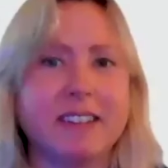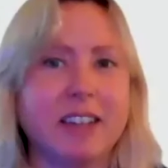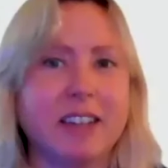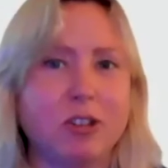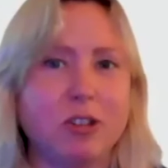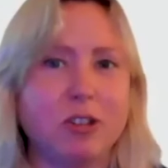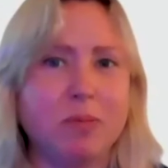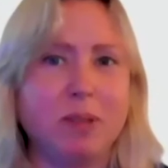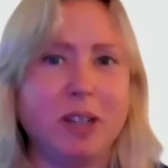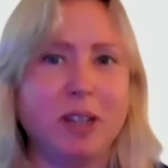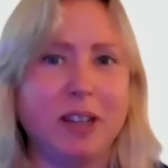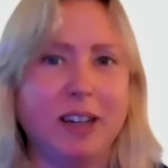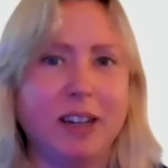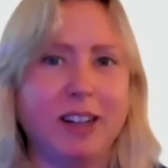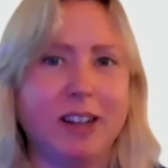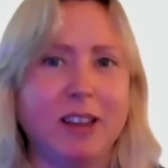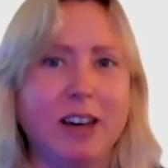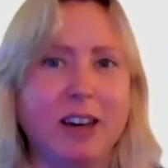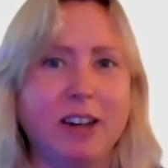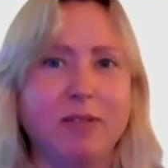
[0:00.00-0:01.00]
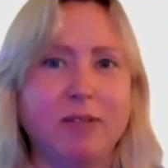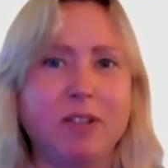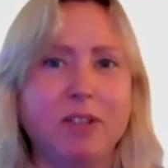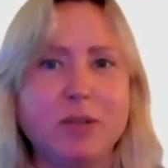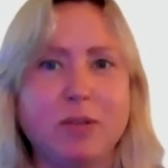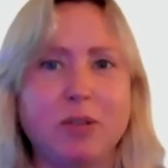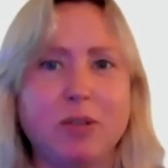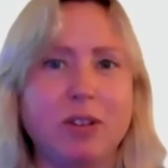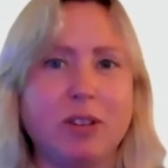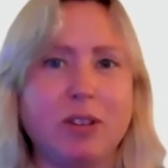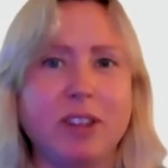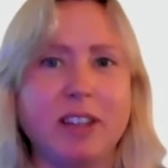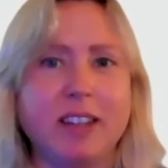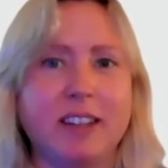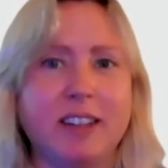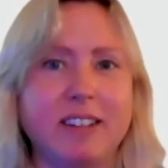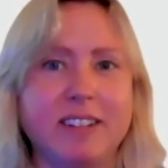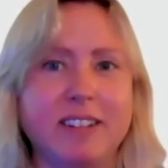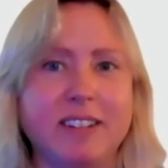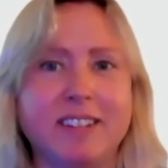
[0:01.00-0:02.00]
sound to me like a lot of different
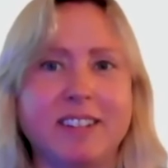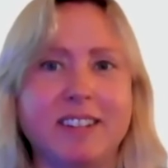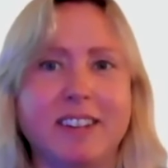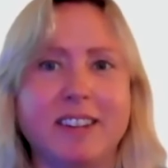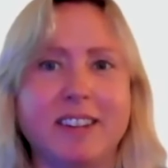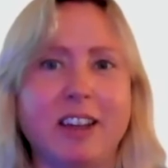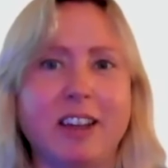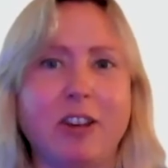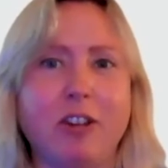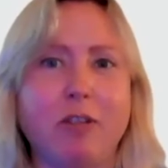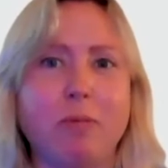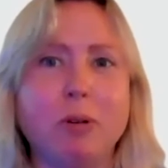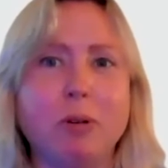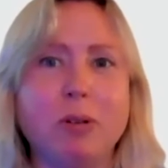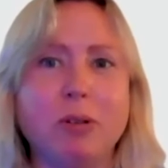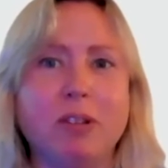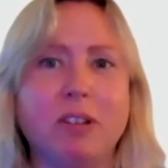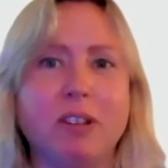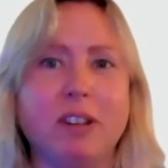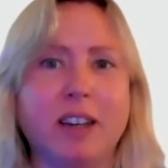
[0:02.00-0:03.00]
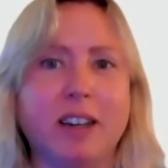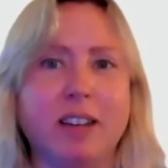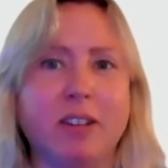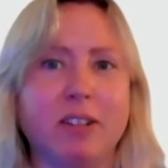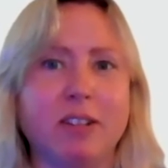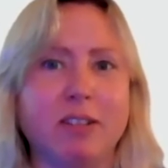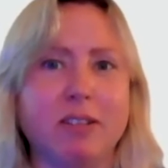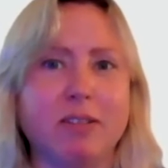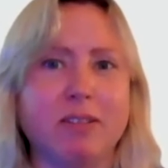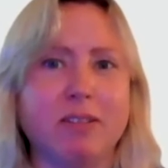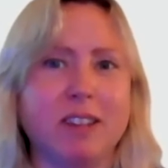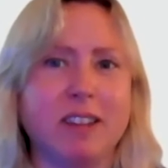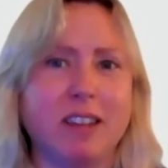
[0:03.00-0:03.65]
things that you've pulled together,